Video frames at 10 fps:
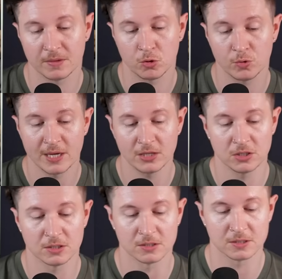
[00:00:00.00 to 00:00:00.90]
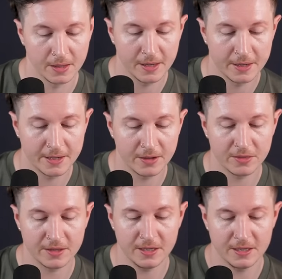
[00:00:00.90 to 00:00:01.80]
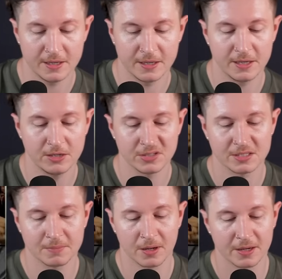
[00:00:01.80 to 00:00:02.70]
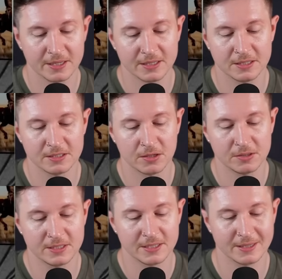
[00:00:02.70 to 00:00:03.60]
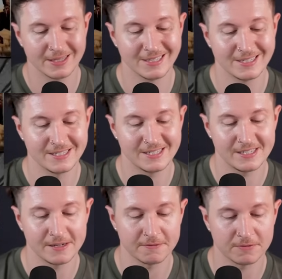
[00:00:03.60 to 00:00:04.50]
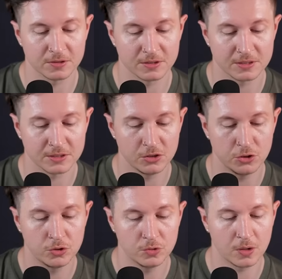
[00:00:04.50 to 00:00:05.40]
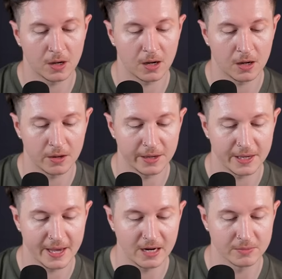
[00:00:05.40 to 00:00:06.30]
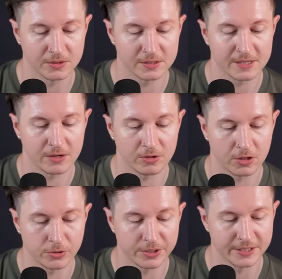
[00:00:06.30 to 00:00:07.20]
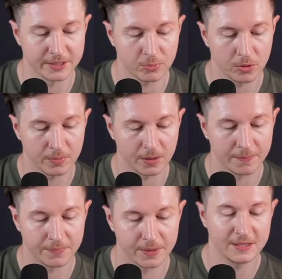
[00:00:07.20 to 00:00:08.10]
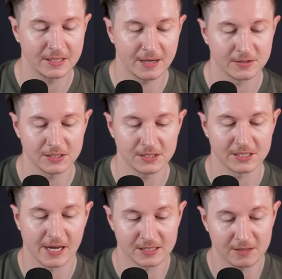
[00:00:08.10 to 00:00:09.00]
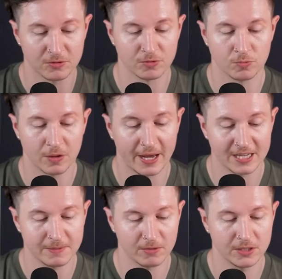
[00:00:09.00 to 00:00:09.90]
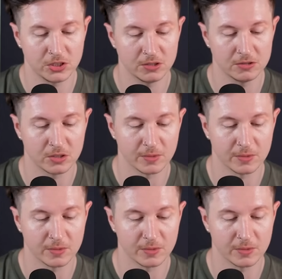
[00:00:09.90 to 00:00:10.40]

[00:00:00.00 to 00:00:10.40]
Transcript: creations. Now, the interesting part is noting the different U I elements that are included in the prompt bar. This allows us to select different aspect ratios, so